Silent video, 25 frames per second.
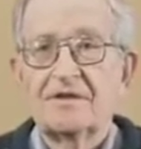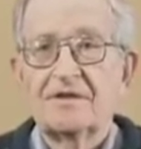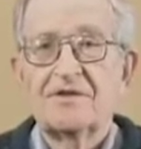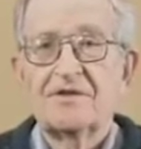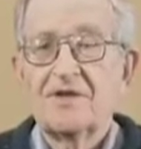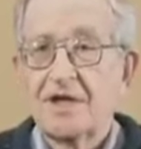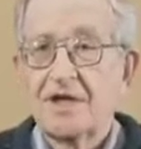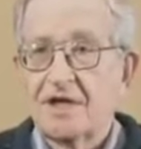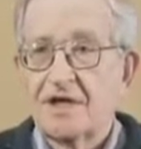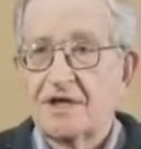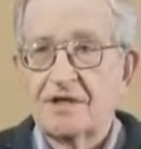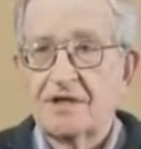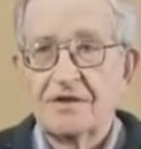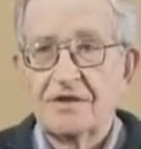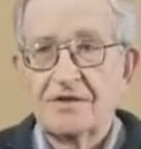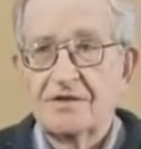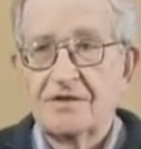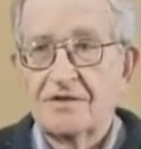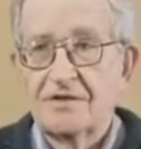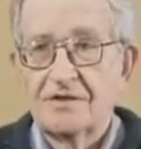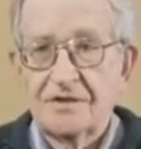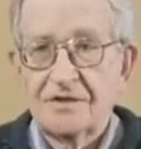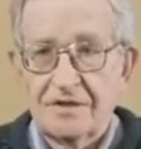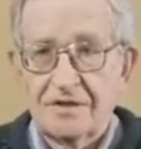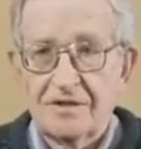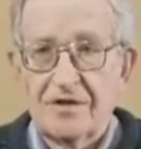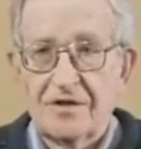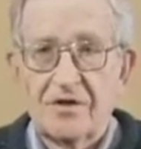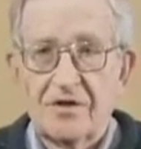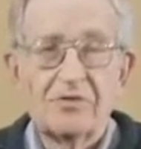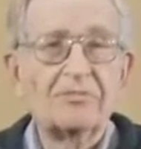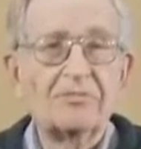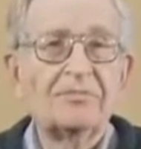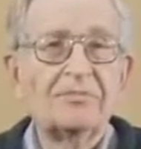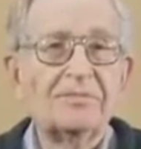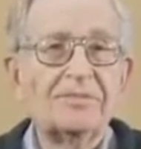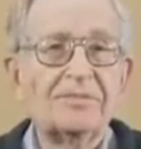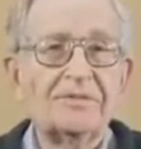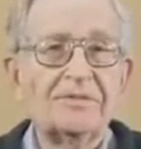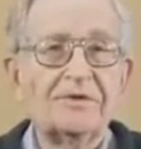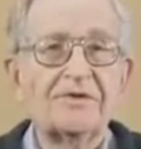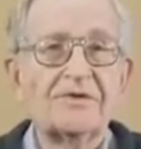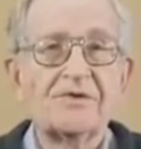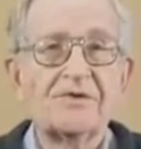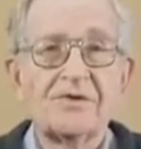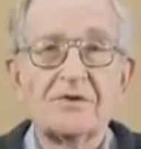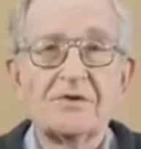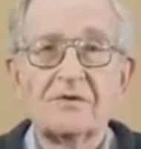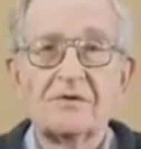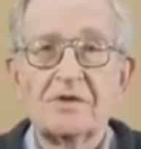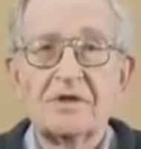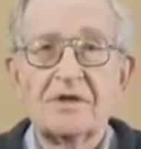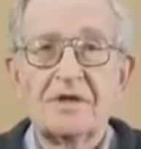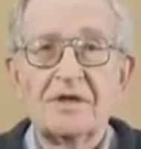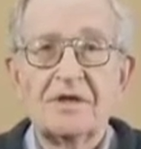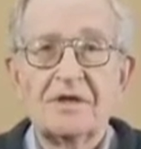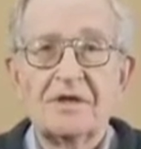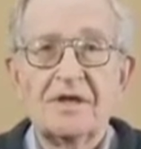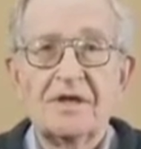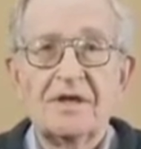change, hope, and so on.